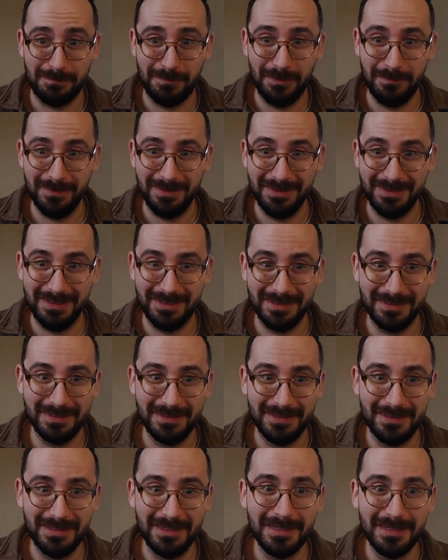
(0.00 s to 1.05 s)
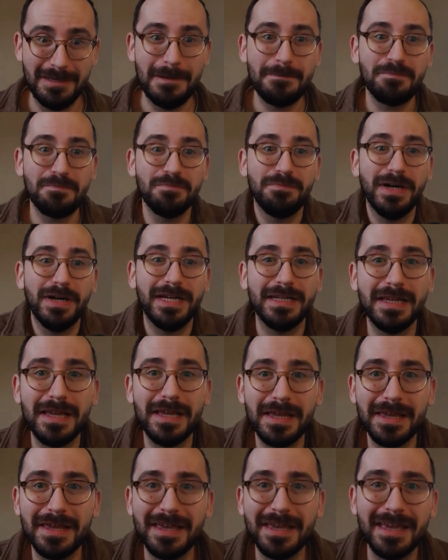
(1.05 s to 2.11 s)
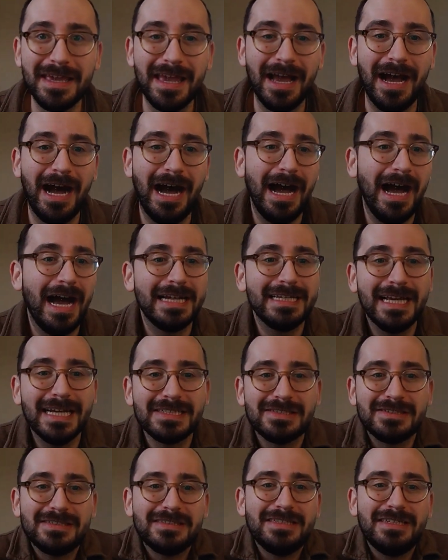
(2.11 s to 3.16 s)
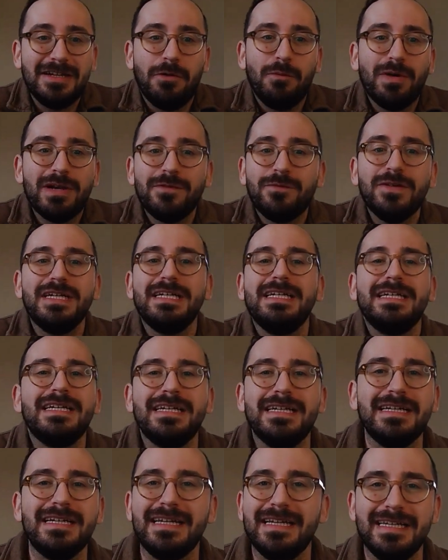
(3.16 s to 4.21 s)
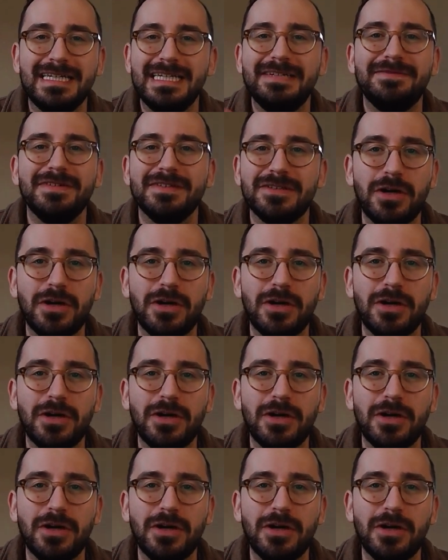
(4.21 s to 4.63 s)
per million. But I guess, what if we even